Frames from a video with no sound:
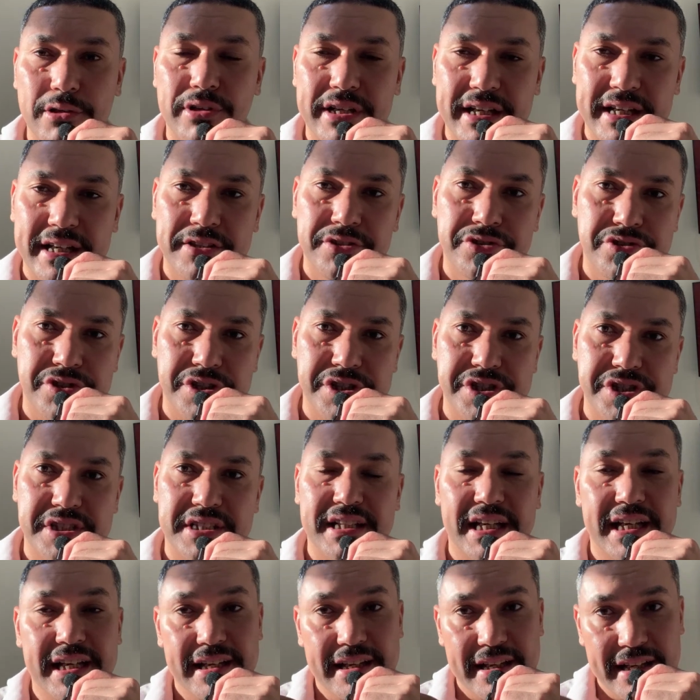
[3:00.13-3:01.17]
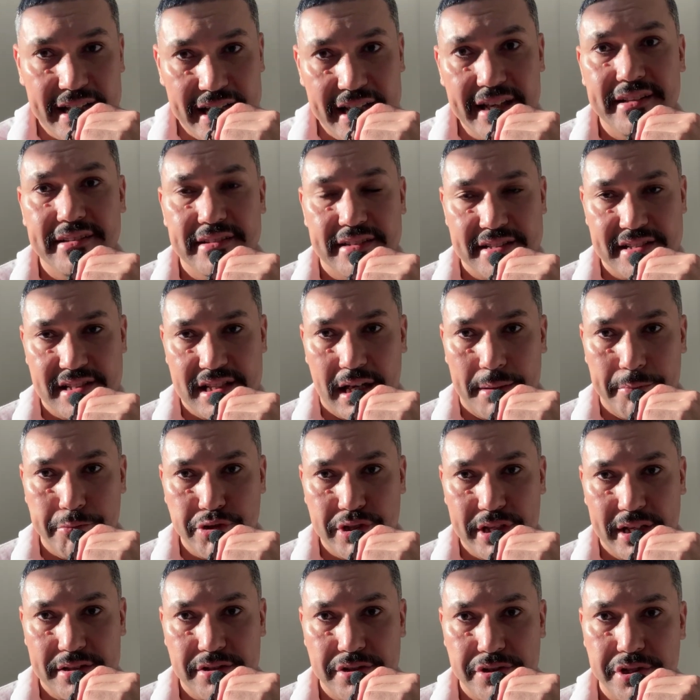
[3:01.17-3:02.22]
interest in the
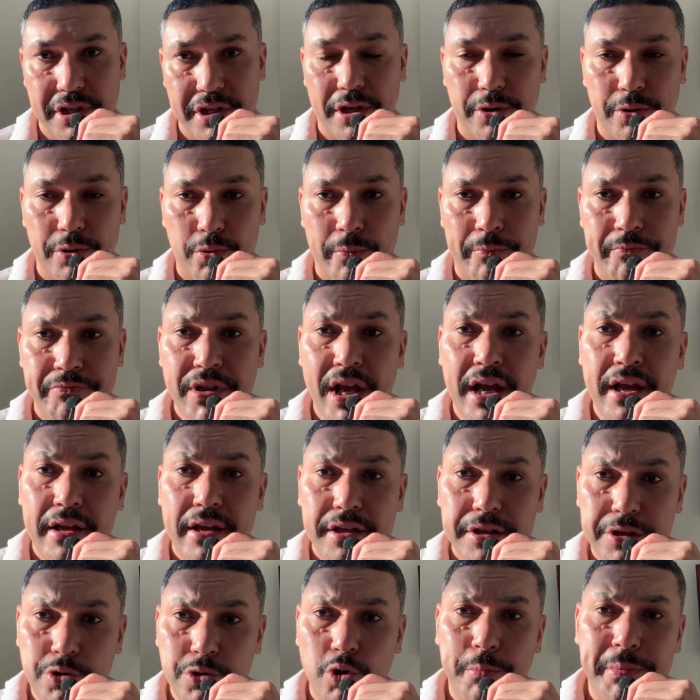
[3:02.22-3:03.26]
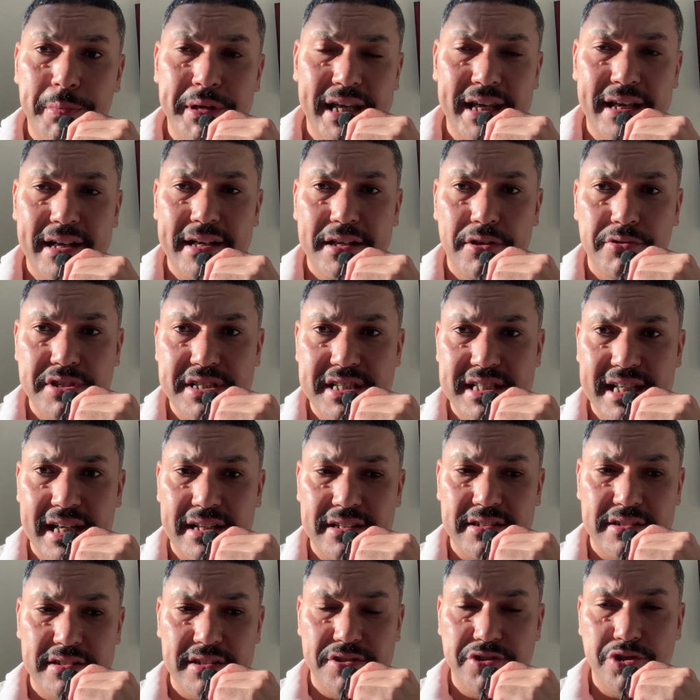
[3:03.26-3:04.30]
subject. So you begin your
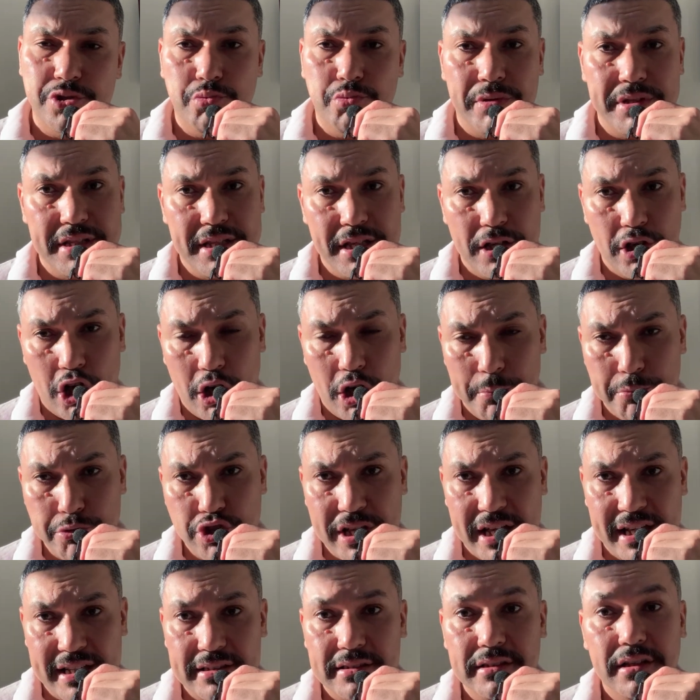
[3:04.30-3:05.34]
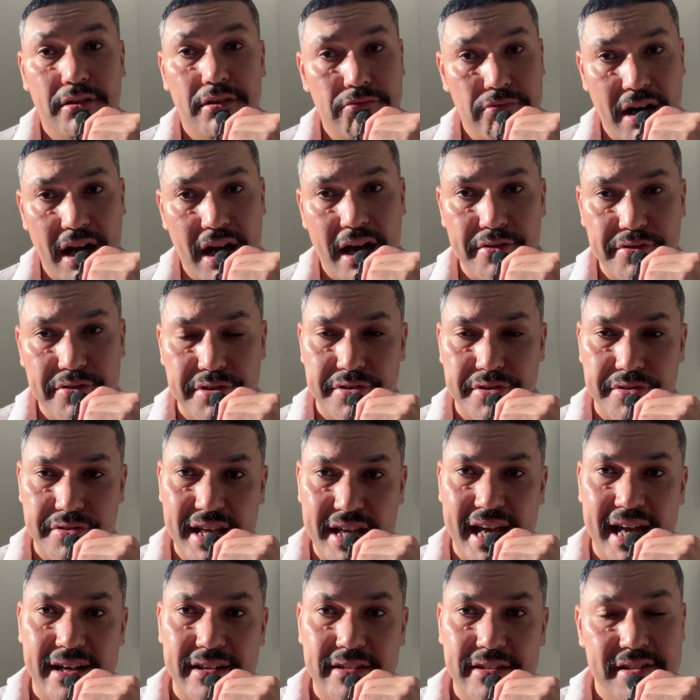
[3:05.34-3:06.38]
sentence with the object rather
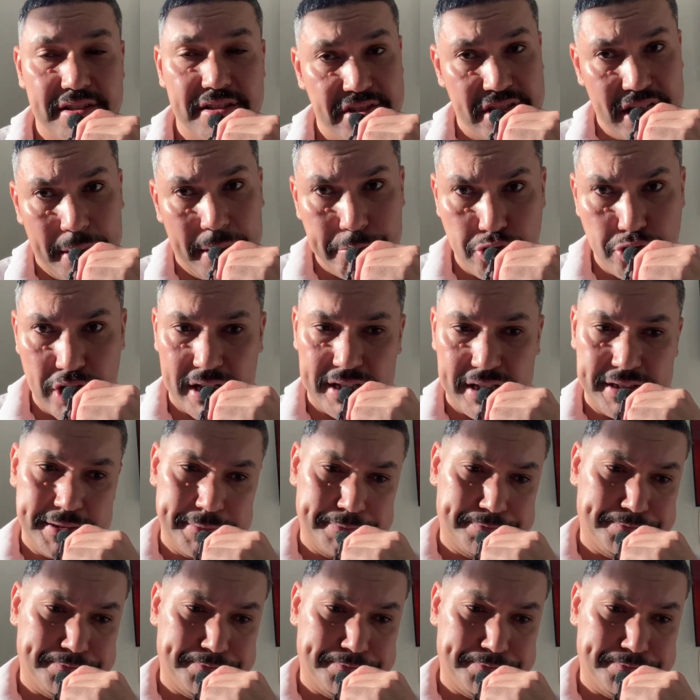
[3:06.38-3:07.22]
than the subject.